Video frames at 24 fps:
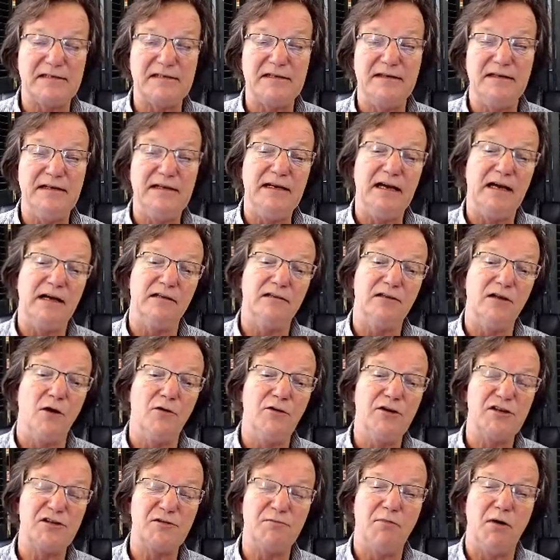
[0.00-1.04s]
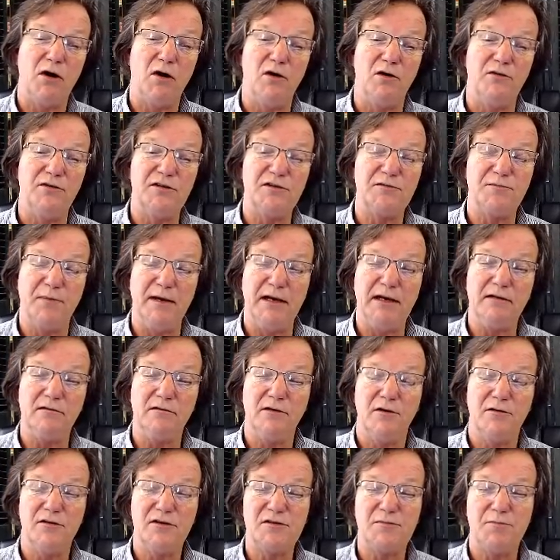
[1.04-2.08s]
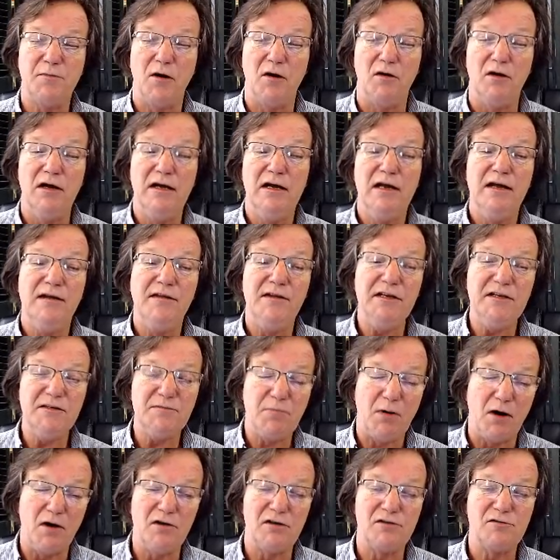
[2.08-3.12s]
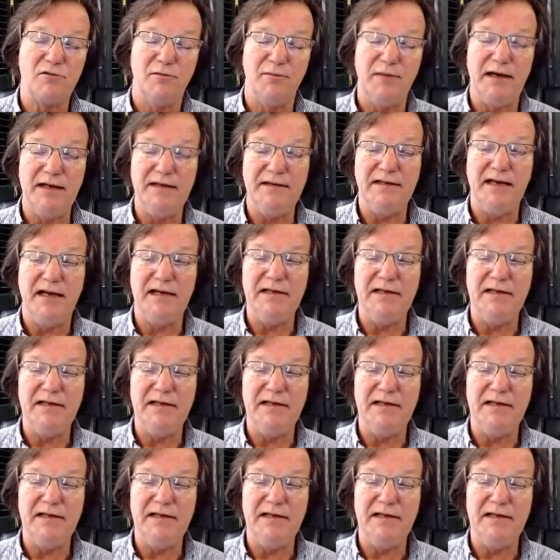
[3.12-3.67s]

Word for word: the uh, lotus bowl, this pink lotus bowl. These bowls were made in the